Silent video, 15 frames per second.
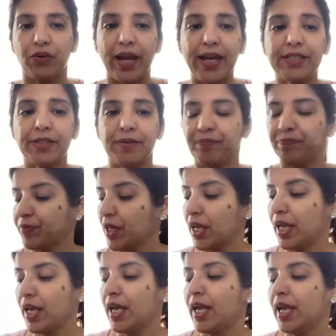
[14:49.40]
Right?
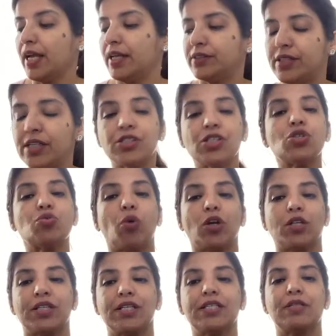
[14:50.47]
This is
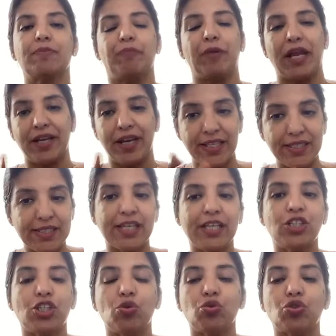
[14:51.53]
what is
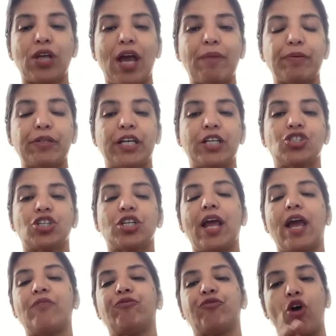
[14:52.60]
pregnancy-induced hypertension,
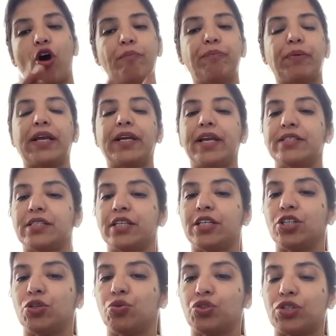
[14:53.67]
and from
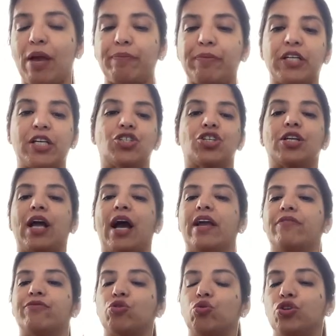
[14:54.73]
pregnancy-induced hypertension,
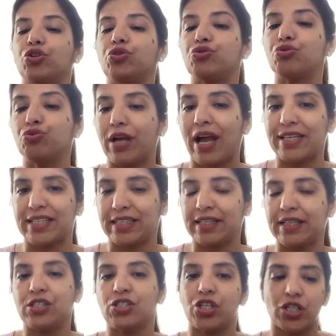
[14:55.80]
I have told you 2
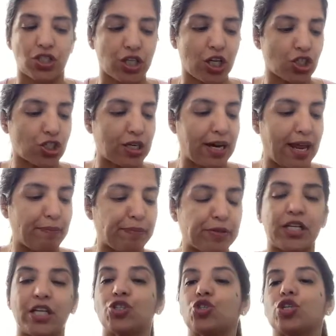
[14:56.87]
categories, gestational
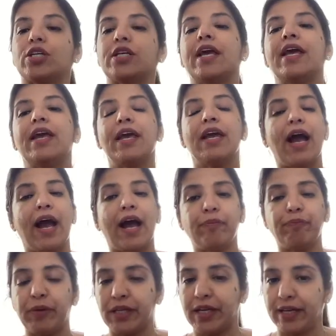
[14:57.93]
hypertension
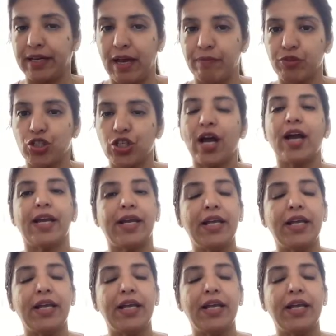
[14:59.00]
and preeclampsia.